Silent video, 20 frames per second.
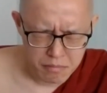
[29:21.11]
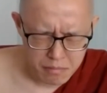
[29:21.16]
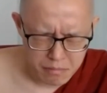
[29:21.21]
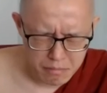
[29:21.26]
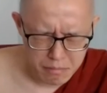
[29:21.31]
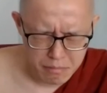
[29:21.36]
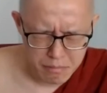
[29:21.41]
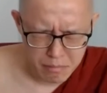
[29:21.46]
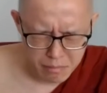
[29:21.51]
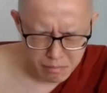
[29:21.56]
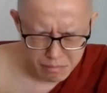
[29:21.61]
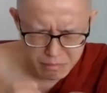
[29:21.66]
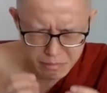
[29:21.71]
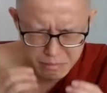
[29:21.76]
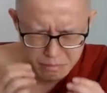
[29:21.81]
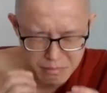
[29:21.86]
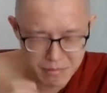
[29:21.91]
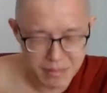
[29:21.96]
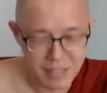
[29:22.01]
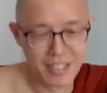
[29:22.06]

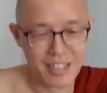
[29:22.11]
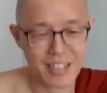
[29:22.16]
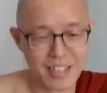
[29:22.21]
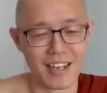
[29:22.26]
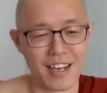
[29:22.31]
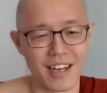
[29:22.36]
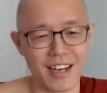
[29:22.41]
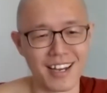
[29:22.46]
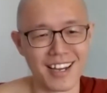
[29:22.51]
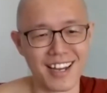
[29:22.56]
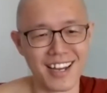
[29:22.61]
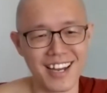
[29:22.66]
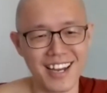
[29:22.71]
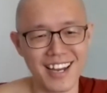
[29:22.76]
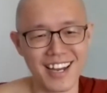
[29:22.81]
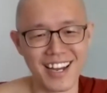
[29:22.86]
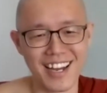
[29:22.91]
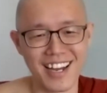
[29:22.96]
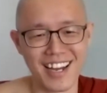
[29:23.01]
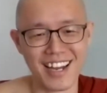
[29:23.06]

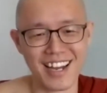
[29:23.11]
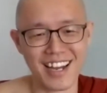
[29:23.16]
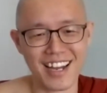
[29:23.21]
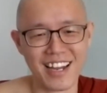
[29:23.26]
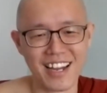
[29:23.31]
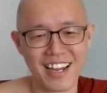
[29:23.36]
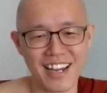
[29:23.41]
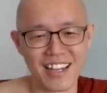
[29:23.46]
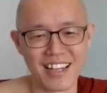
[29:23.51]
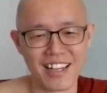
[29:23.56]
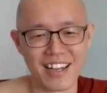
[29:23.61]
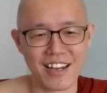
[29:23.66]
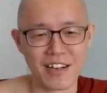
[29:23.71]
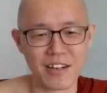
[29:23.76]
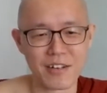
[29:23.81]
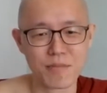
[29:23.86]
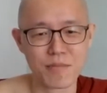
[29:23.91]
Yeah.